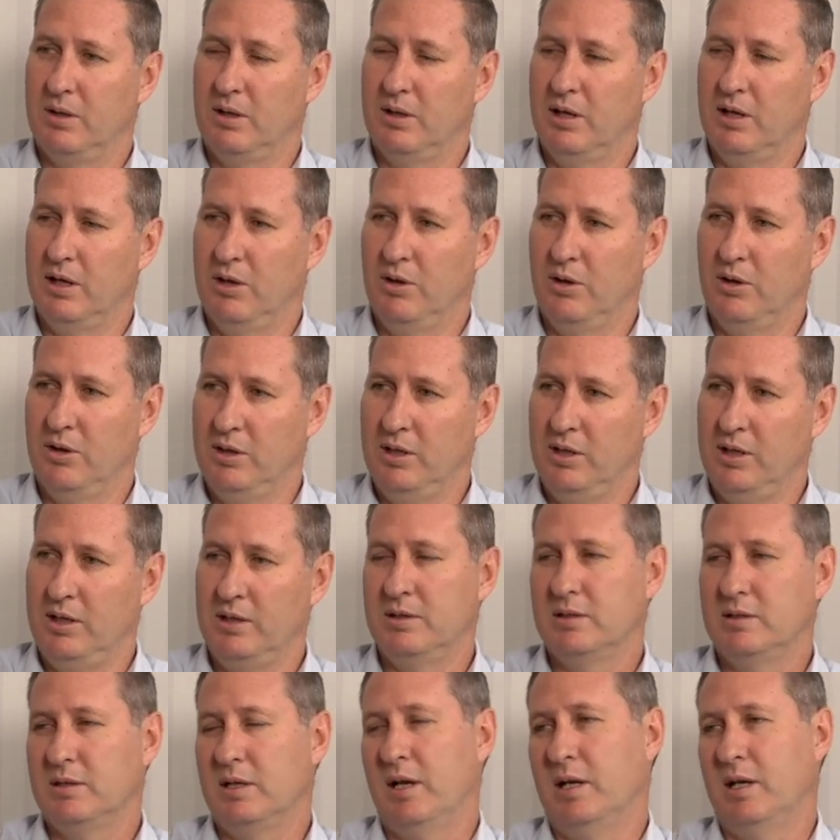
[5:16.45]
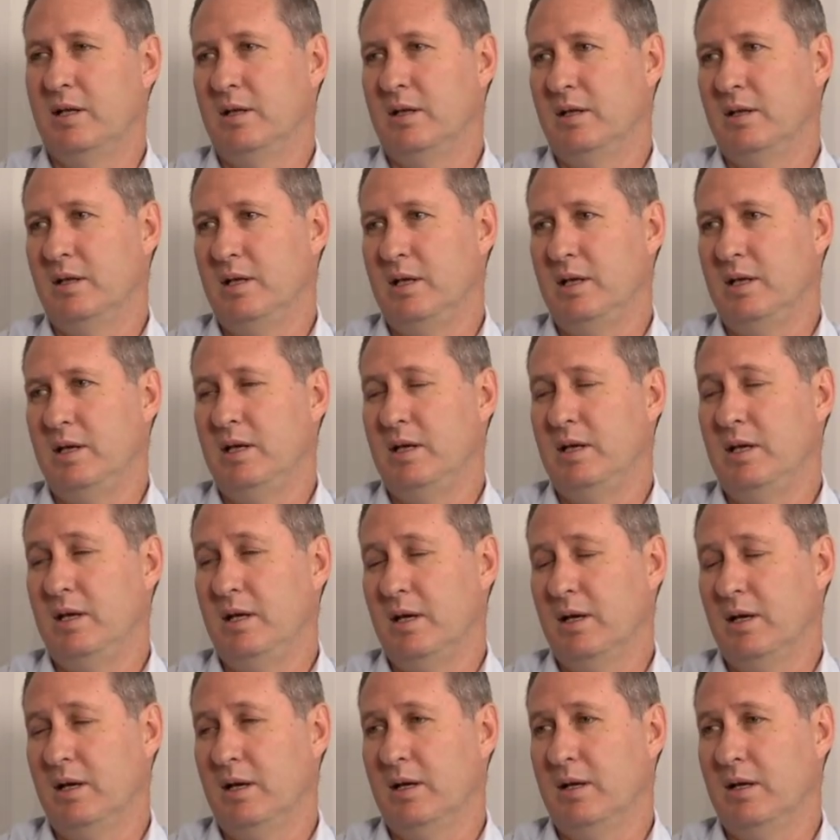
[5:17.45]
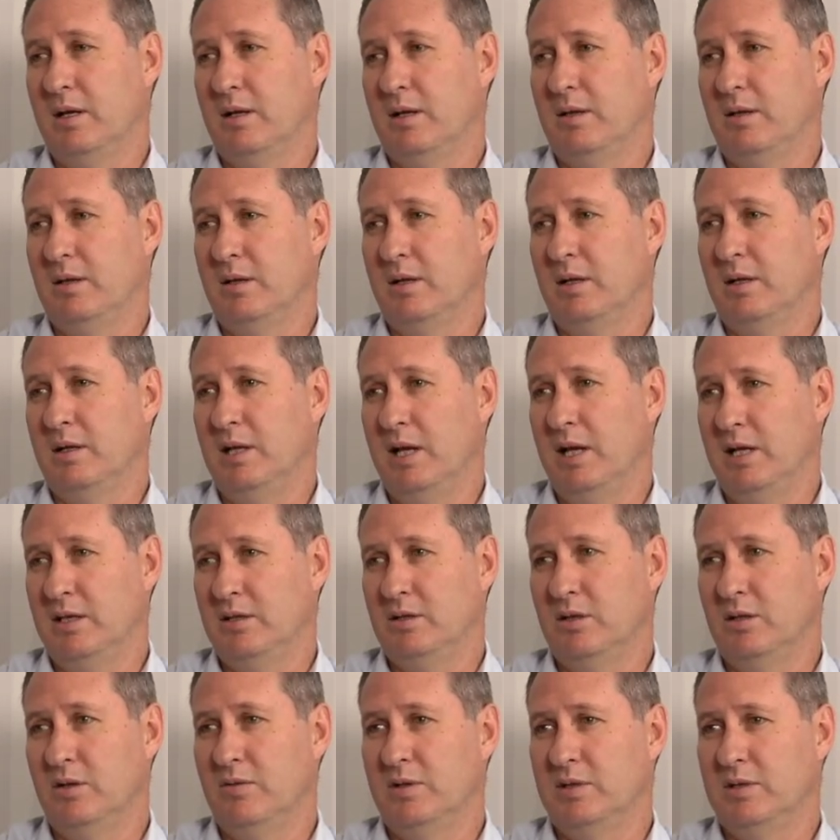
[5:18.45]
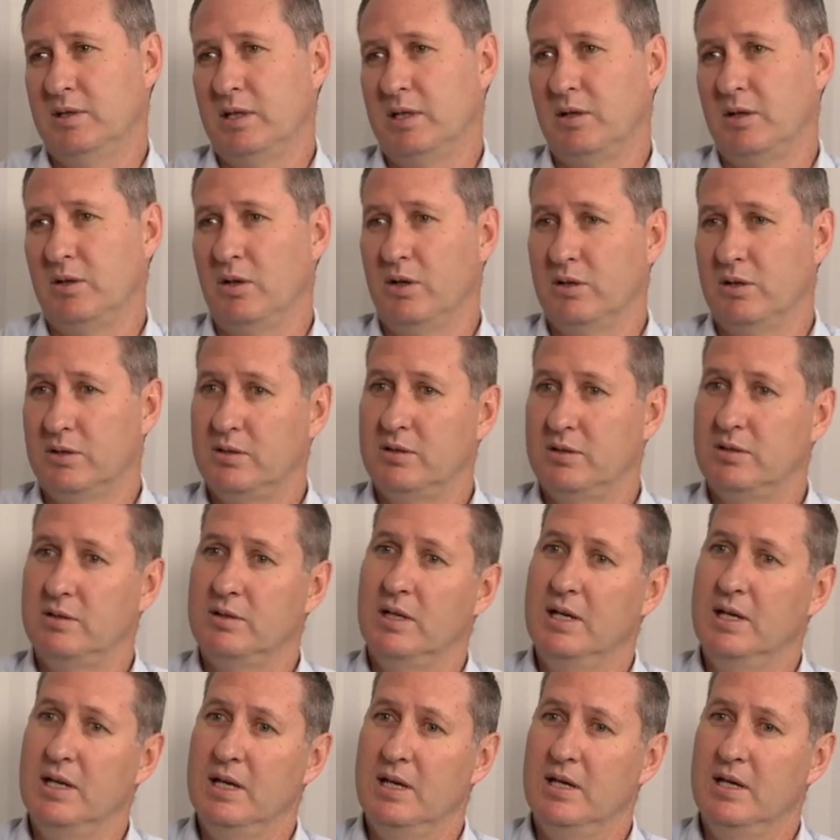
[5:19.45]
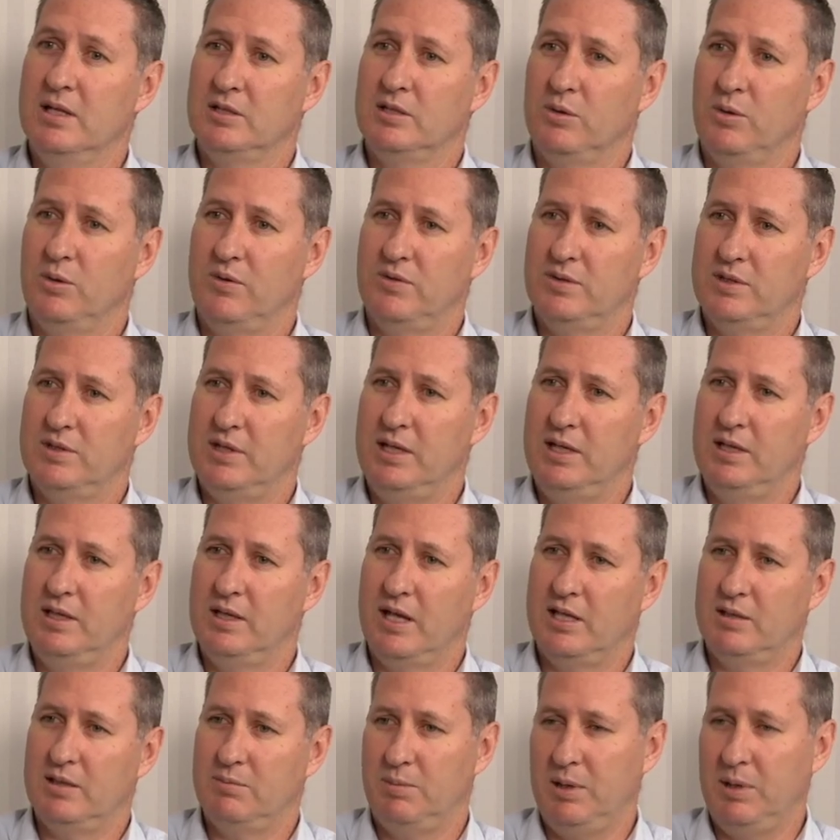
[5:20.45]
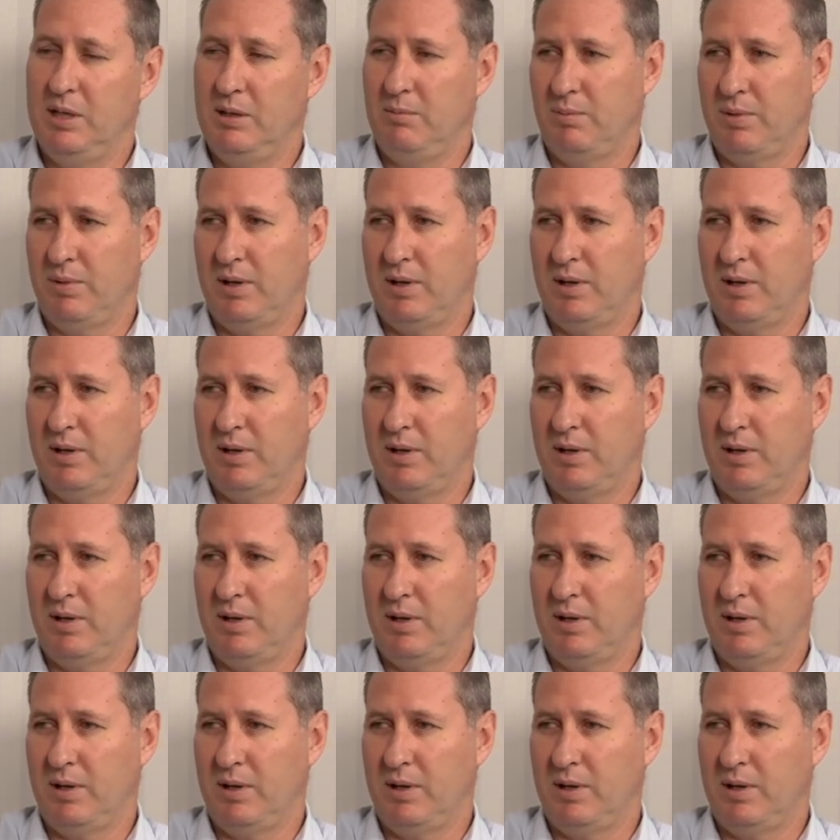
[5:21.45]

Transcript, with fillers: the earnings and the, uh, the debt servicing costs. So we've seen that being